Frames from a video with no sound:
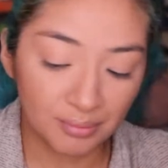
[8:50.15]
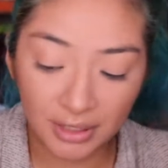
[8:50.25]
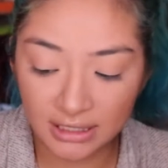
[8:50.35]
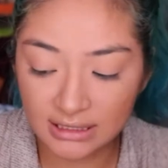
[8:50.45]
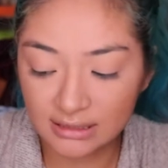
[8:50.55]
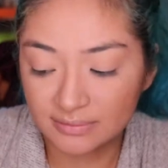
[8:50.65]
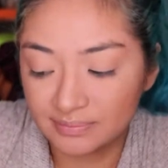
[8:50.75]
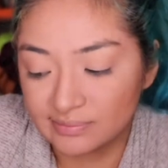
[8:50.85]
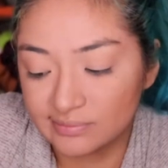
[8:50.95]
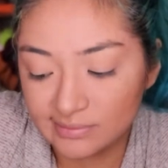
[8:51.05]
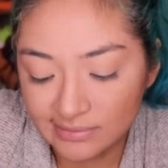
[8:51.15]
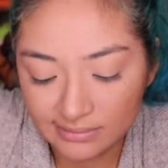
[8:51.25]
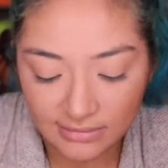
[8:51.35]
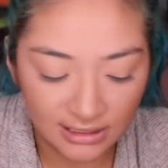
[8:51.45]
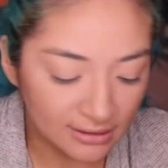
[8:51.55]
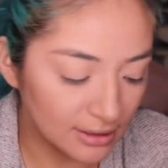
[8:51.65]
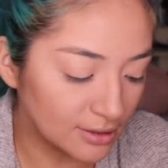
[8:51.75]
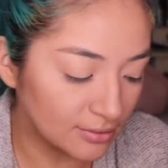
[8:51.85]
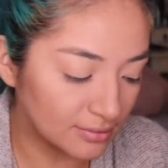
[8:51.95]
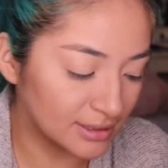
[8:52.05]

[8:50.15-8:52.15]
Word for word: But you know,